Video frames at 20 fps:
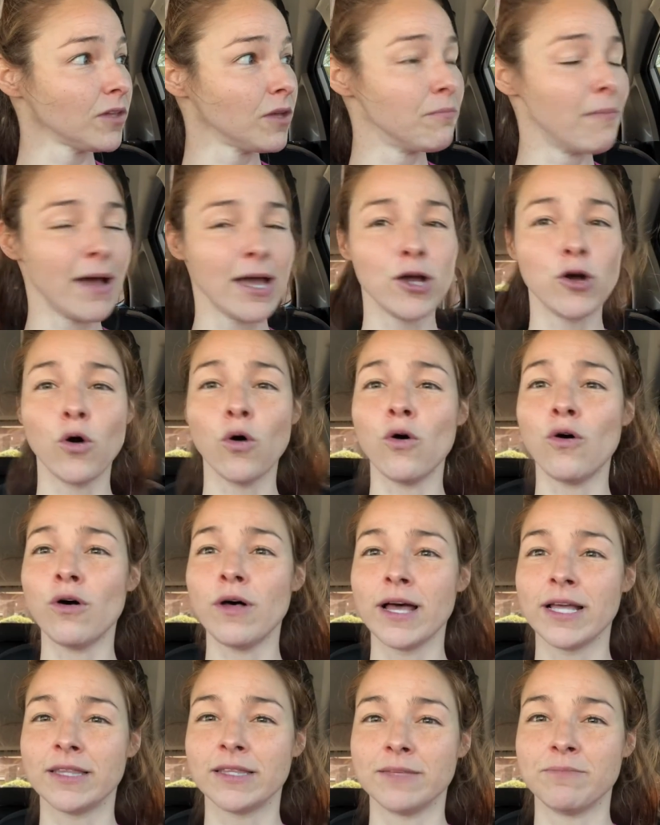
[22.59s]
My goal
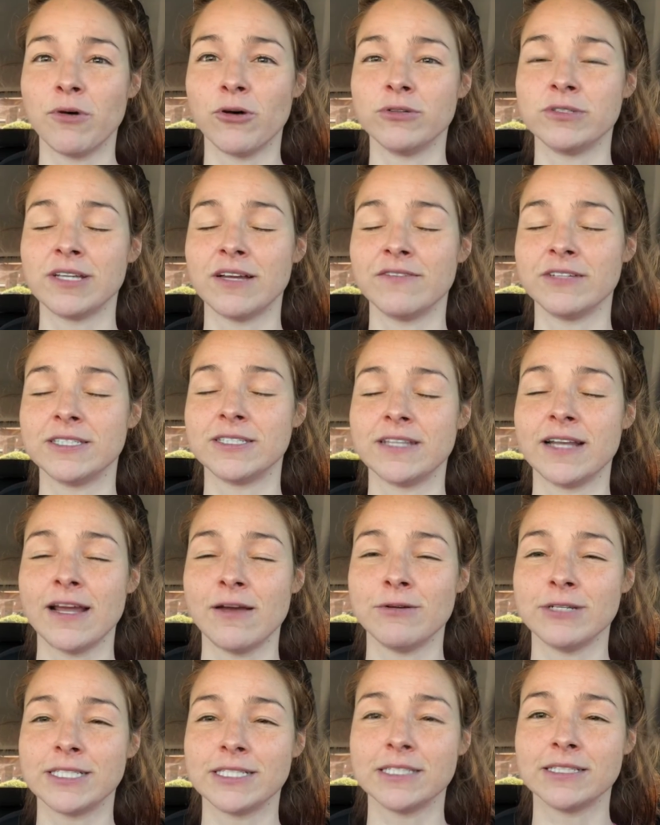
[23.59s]
at the post office
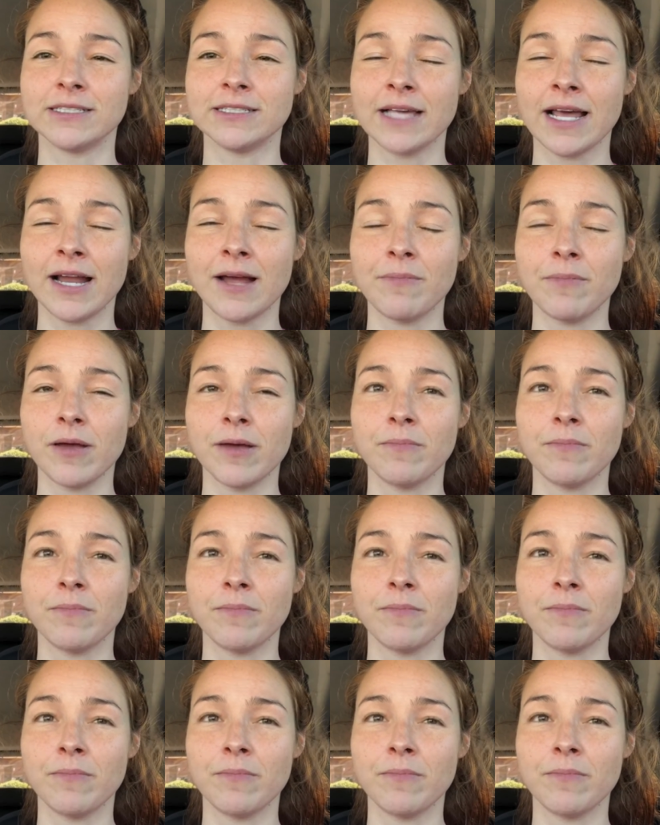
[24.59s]
today was to set up